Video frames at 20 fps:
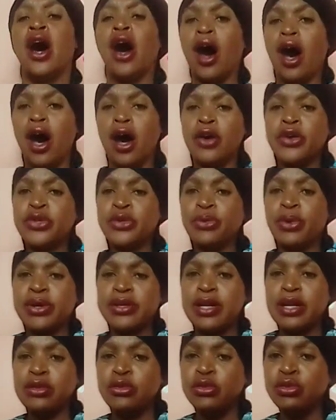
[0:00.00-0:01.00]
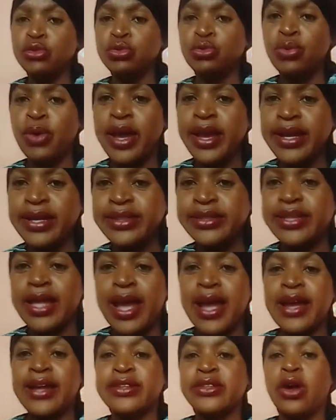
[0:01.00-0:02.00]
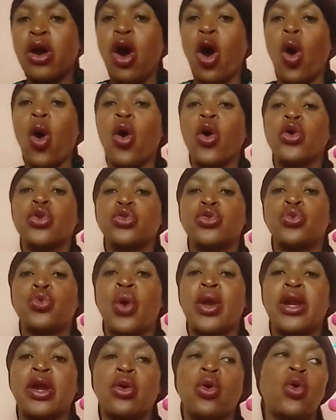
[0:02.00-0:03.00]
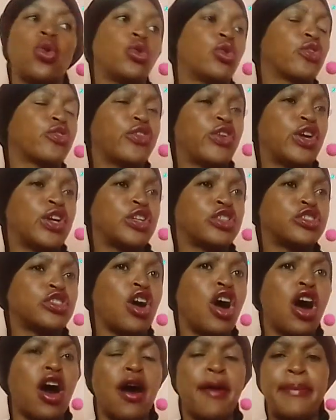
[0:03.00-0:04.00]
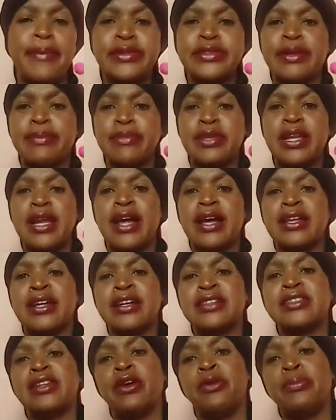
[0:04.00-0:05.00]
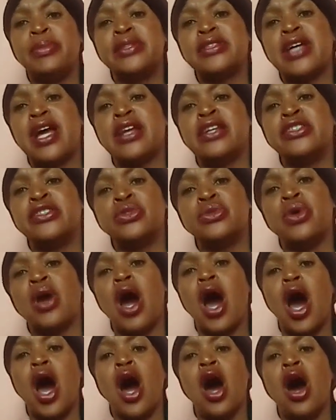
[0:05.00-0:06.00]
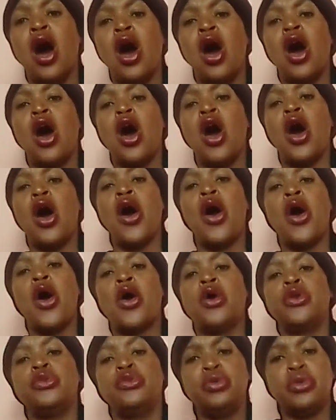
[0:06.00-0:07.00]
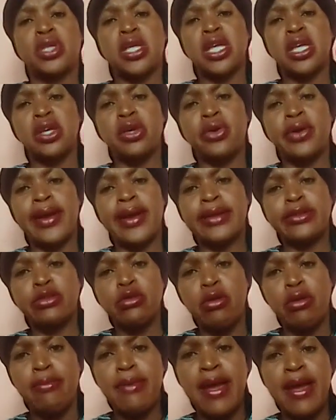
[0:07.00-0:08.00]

oh, you want to lose weight, and oh, you want to go look for a job or something like that, they'll be telling you, oh, you think you can do